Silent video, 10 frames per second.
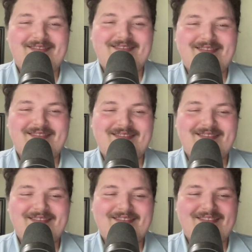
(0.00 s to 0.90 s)

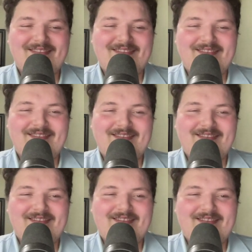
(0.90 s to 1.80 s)

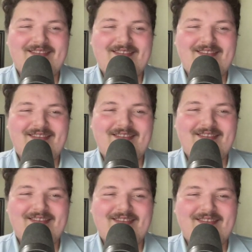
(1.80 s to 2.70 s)

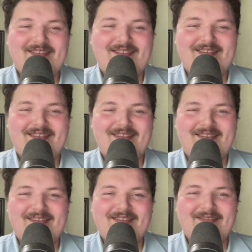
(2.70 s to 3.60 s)

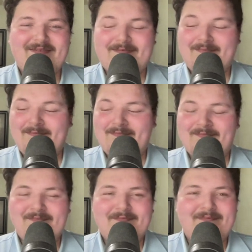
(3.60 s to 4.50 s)

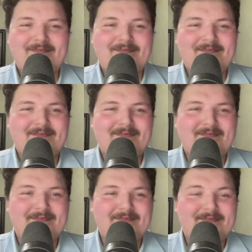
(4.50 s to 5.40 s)

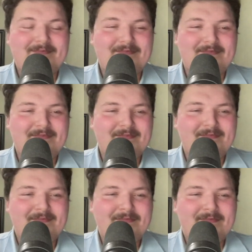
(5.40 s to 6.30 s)

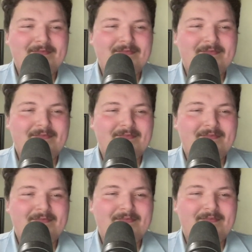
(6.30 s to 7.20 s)
(not speaking)